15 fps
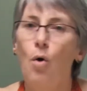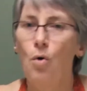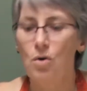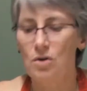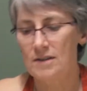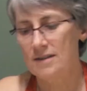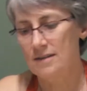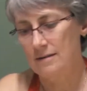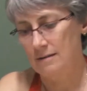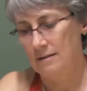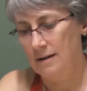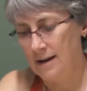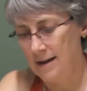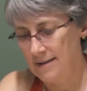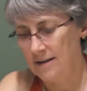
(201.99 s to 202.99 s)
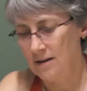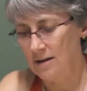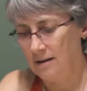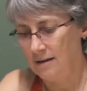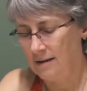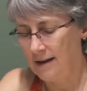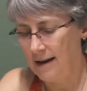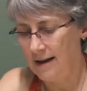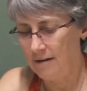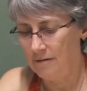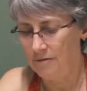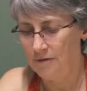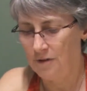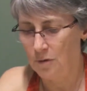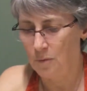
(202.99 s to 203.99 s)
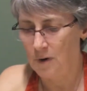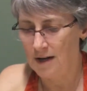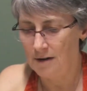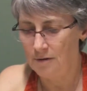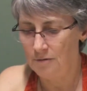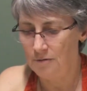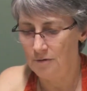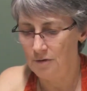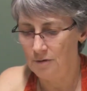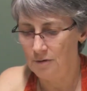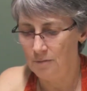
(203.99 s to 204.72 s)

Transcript: or as I have the way of